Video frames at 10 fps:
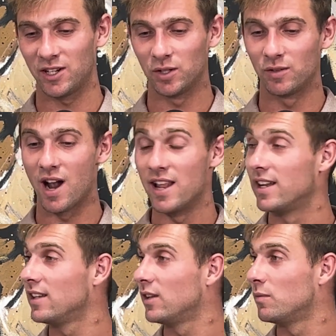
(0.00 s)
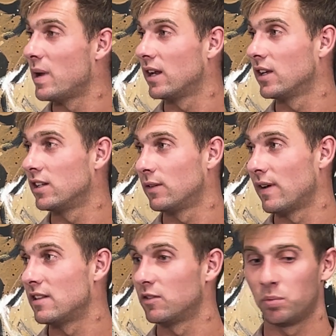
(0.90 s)
You're running. You've made a good
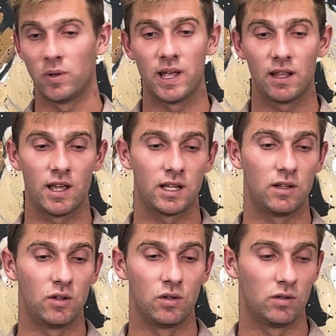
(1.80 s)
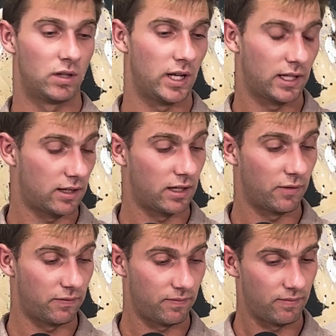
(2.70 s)
defensive play. Like
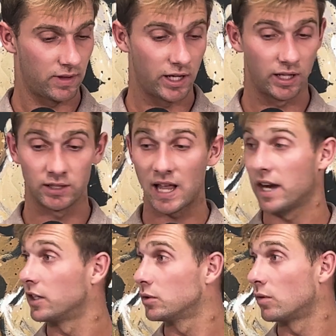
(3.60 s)
their attacker's